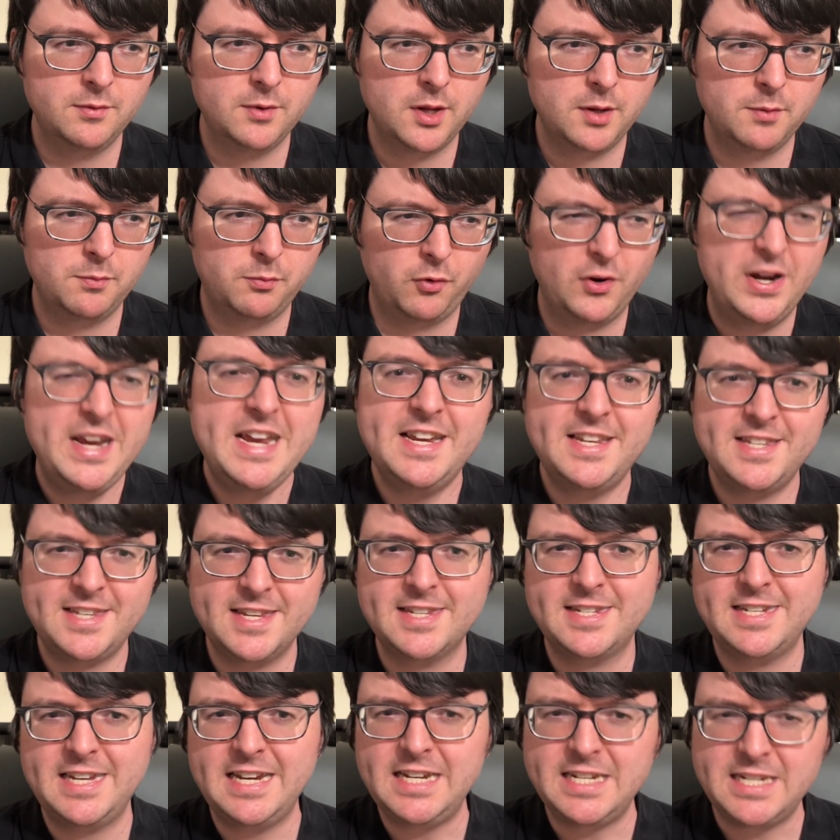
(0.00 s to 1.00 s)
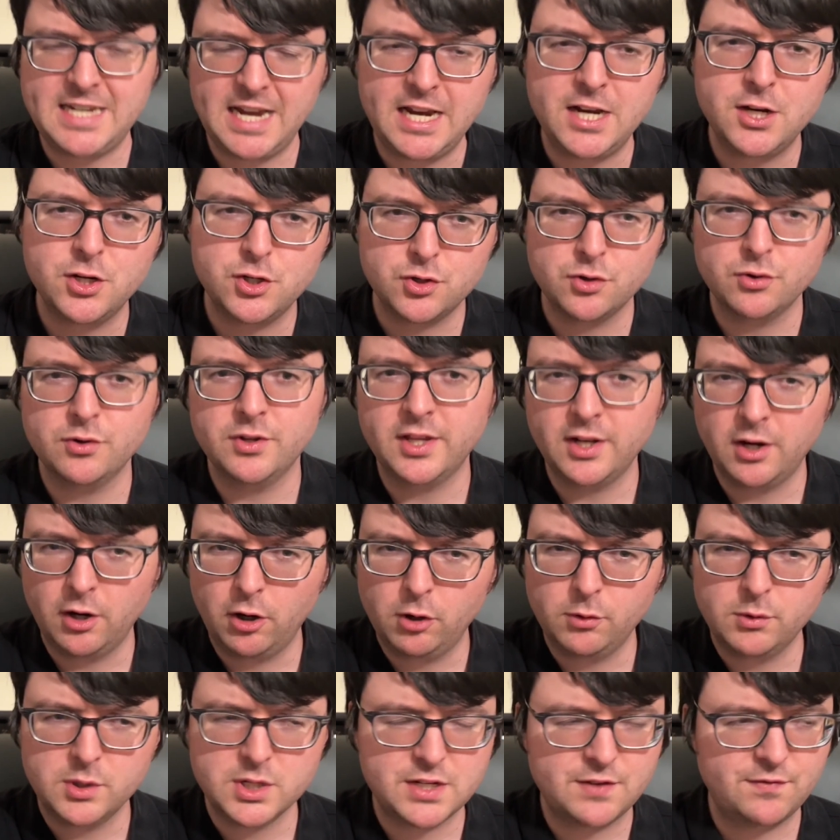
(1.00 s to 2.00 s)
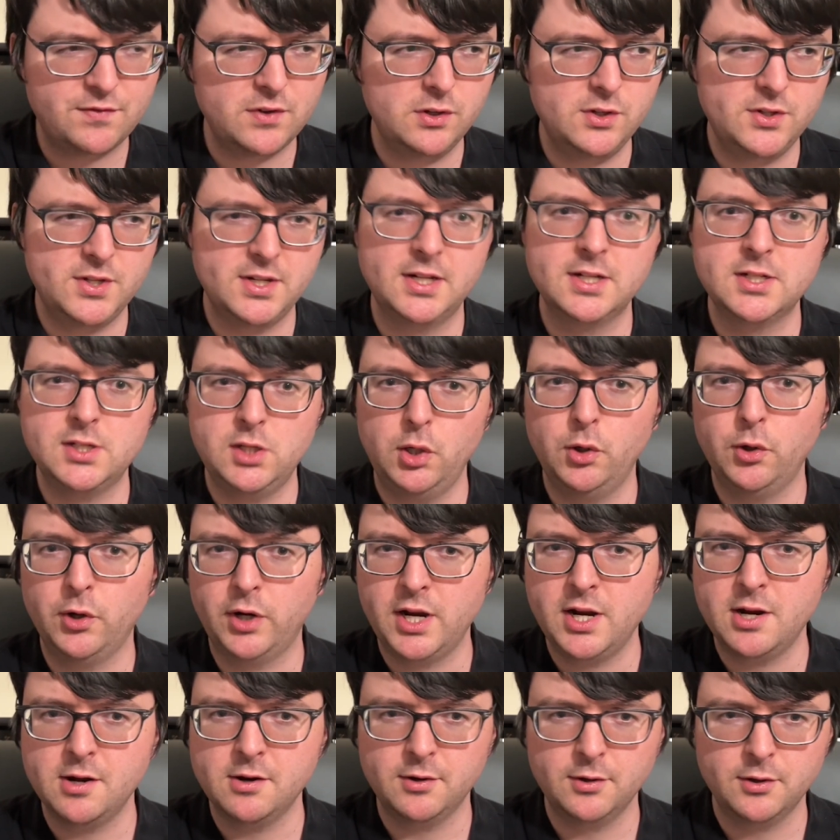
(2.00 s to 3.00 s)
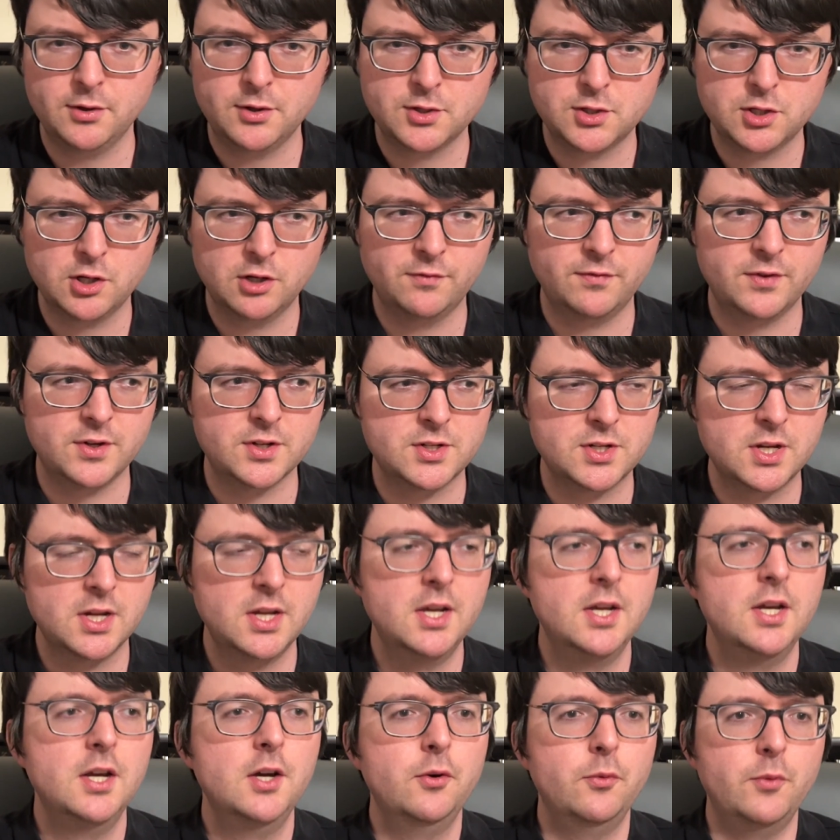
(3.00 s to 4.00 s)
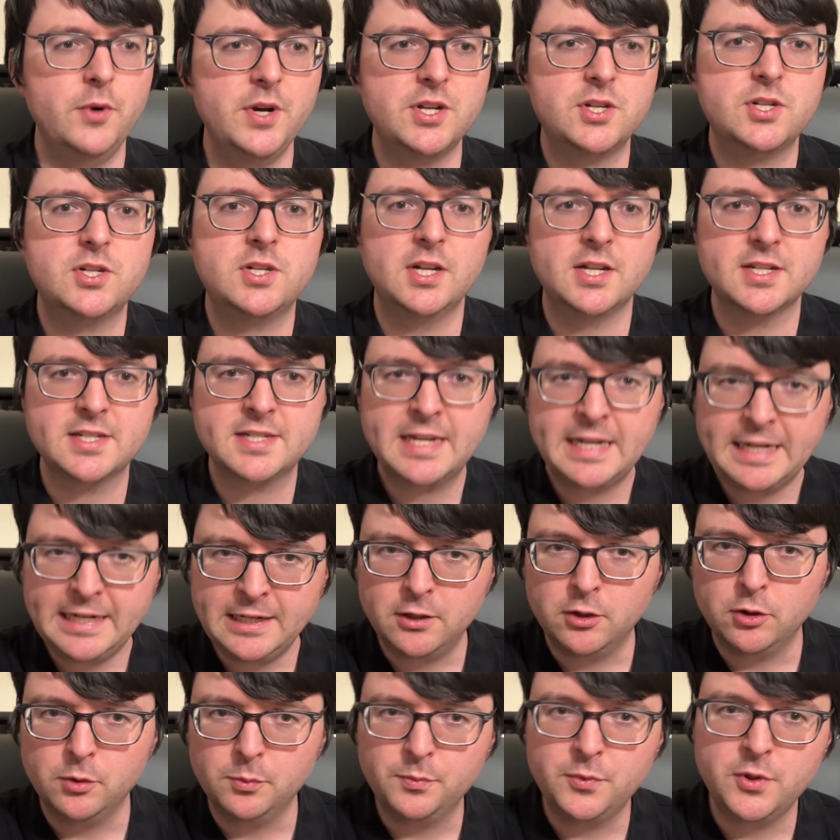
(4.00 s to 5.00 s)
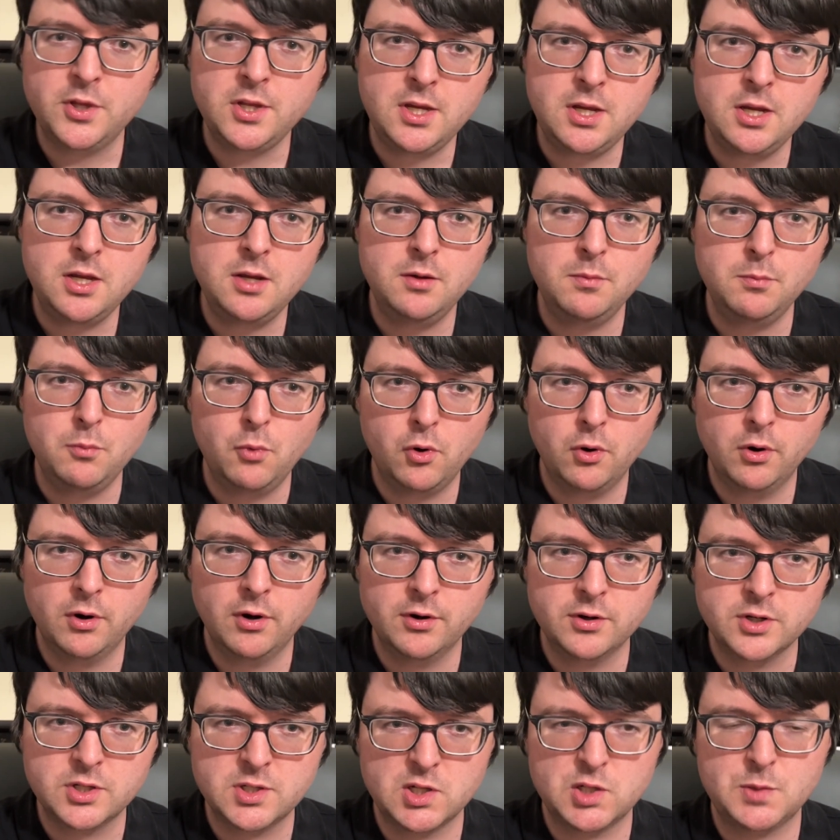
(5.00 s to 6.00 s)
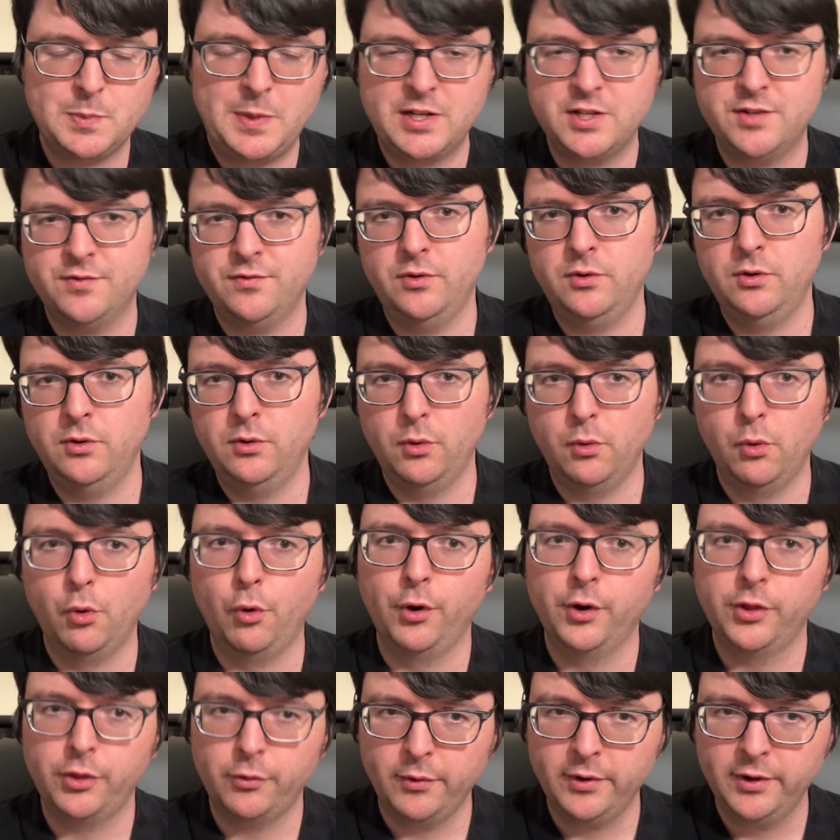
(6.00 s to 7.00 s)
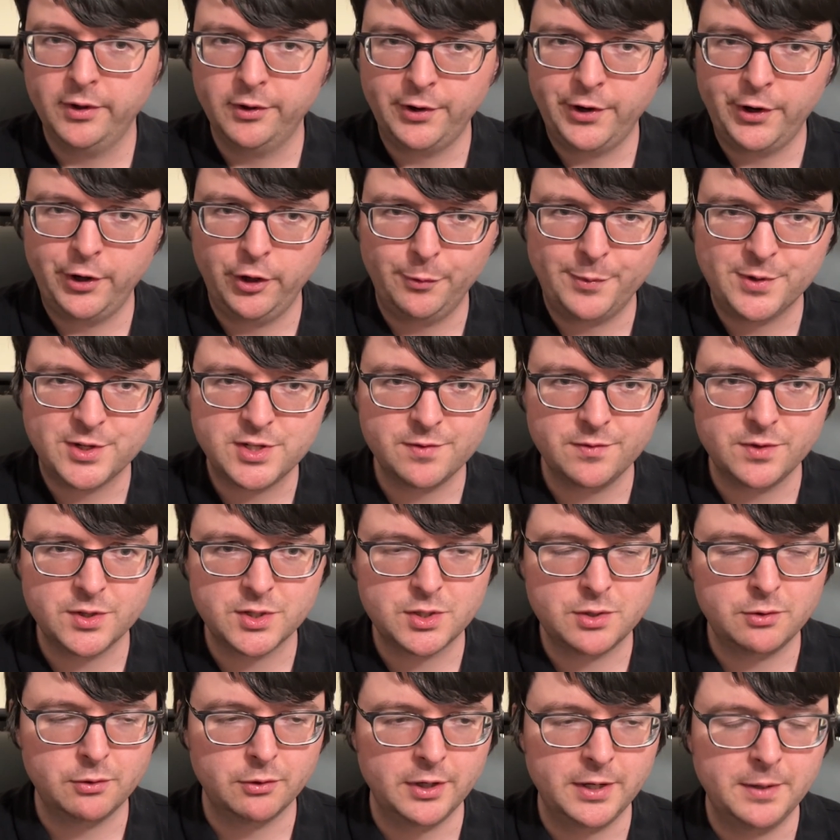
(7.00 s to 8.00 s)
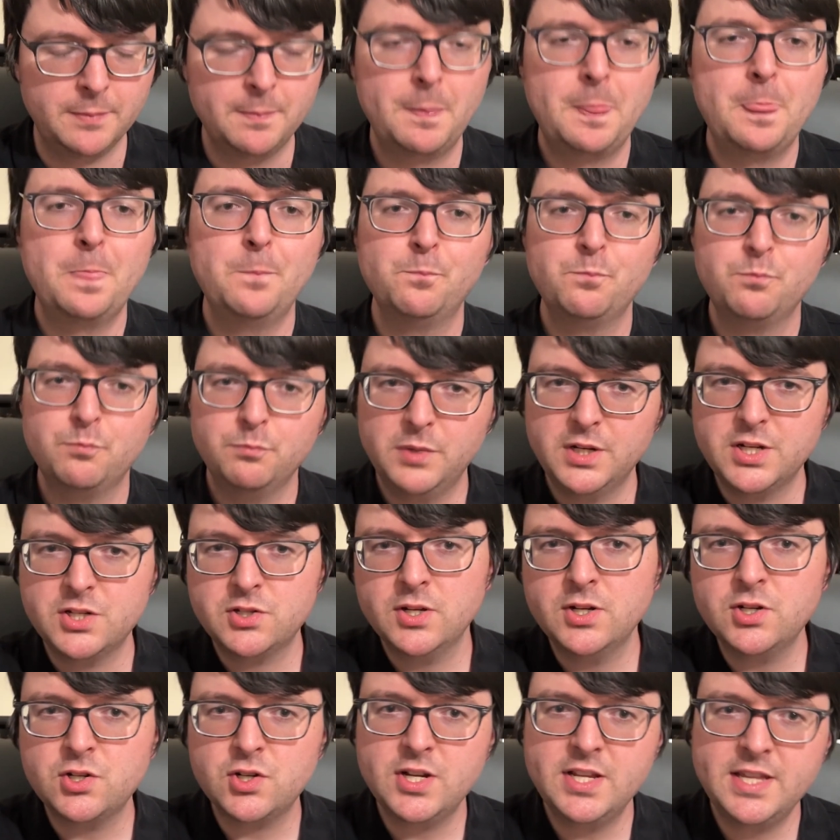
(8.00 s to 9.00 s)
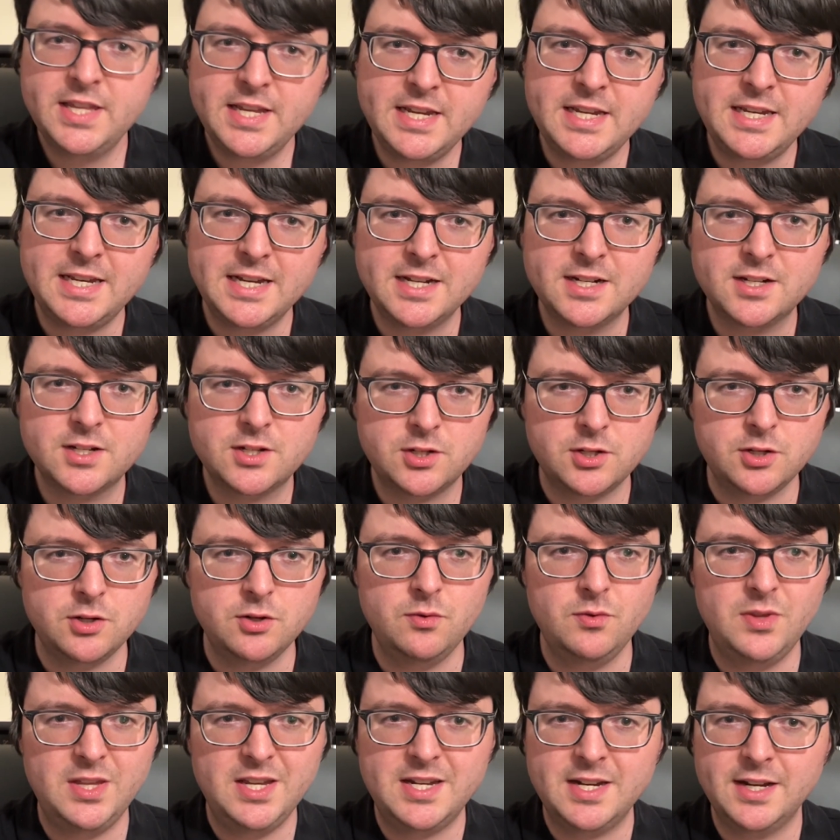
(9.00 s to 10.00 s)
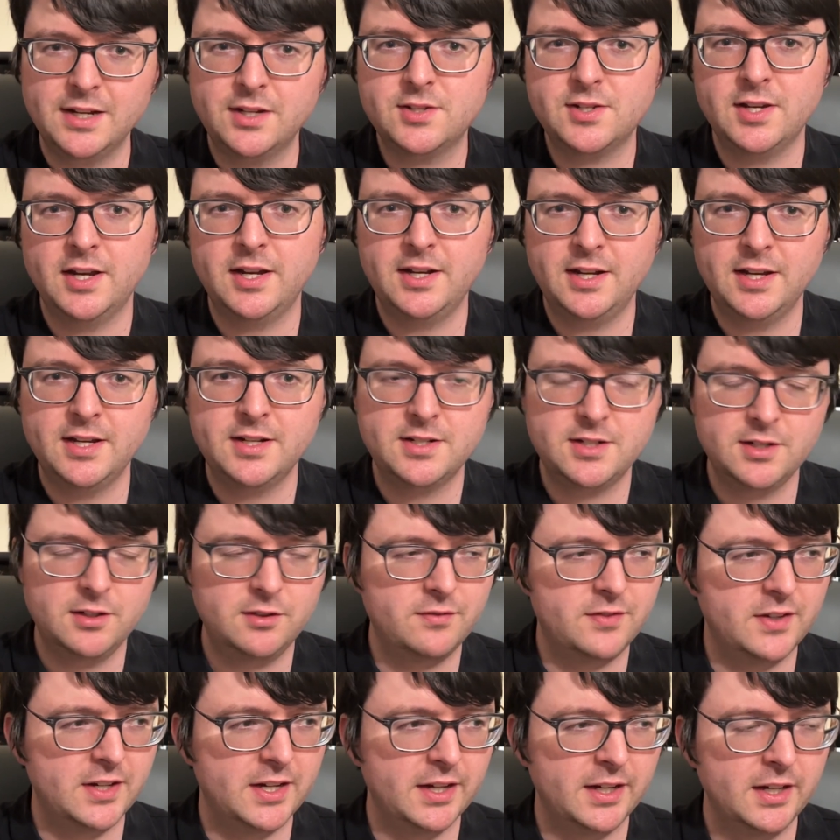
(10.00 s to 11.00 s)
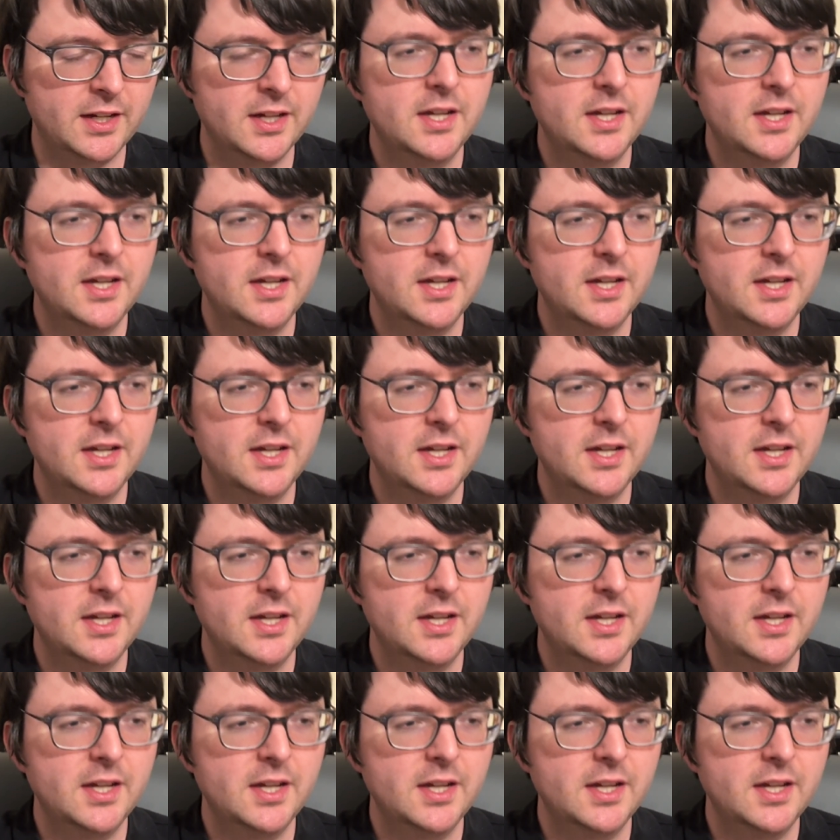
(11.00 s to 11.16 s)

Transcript: pre-existing danger that always feels like it's lurking under the surface, which does help the more suspenseful or thriller elements of the story. But essentially, they get to the dig site at Delphi,